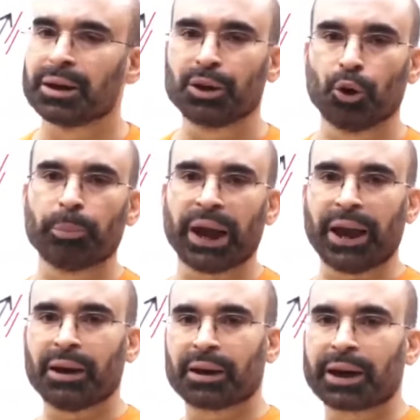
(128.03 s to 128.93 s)
you
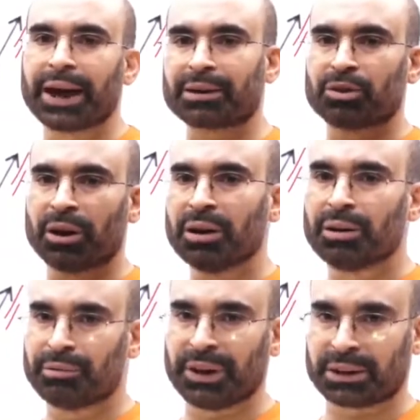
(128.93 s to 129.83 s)
may get the
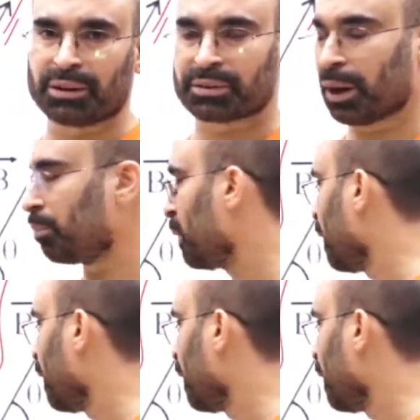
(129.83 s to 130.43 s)
vector sum